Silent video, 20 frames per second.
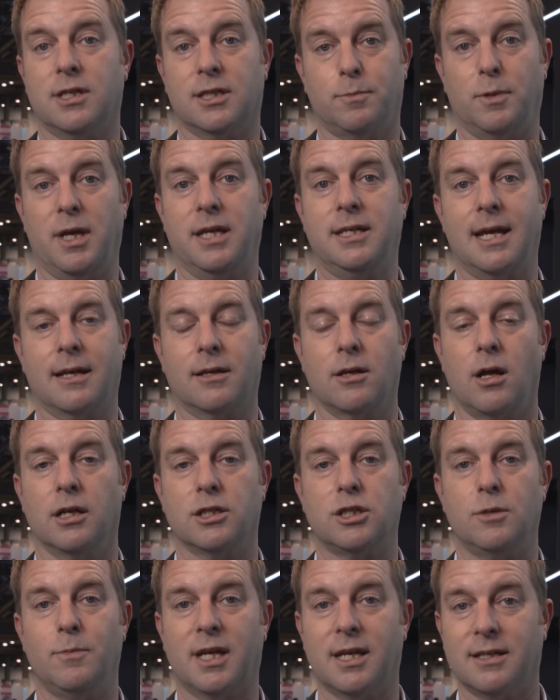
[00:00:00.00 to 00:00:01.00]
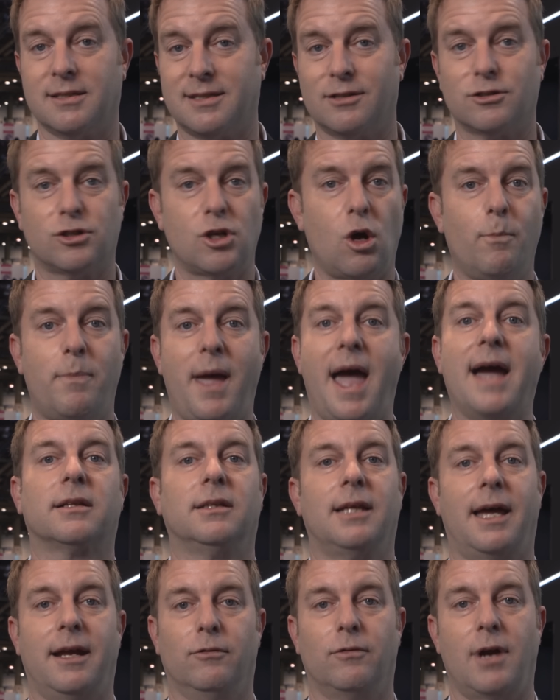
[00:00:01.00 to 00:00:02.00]
display technology because there's no
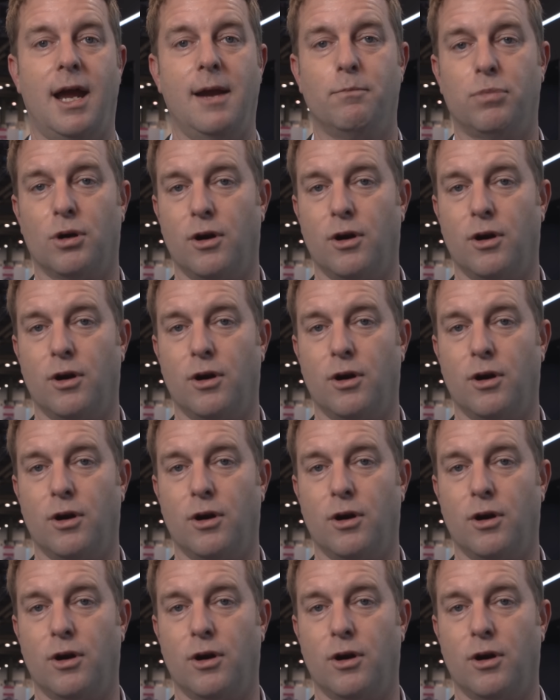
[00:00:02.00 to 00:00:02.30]
backlight, right?